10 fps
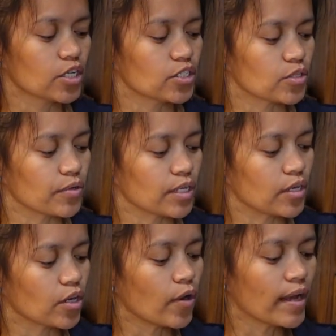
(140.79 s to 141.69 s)
So we're
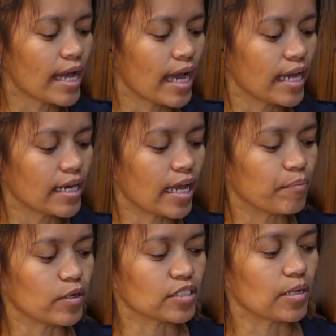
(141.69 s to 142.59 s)
gonna go ahead
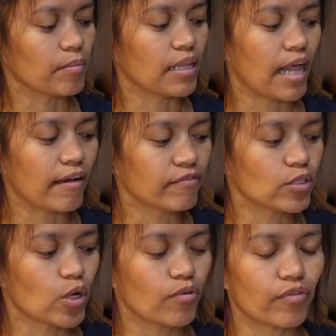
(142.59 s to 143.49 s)
and put some
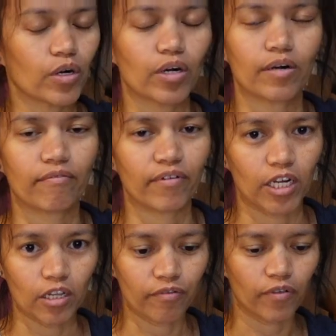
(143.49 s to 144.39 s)
leftover
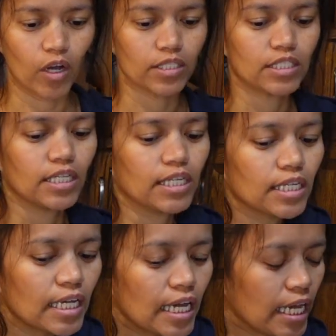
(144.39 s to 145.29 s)
vanilla frosting
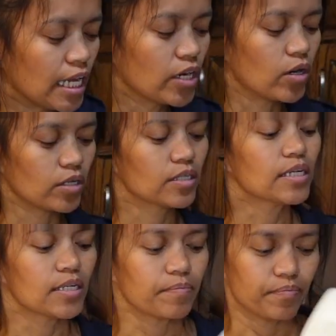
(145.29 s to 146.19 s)
in our
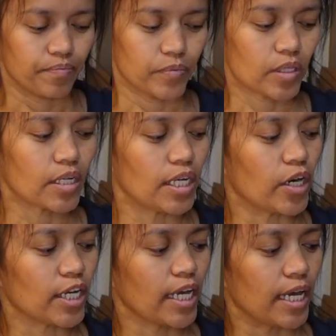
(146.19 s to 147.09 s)

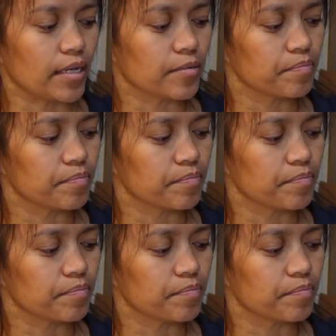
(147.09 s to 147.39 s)
cake.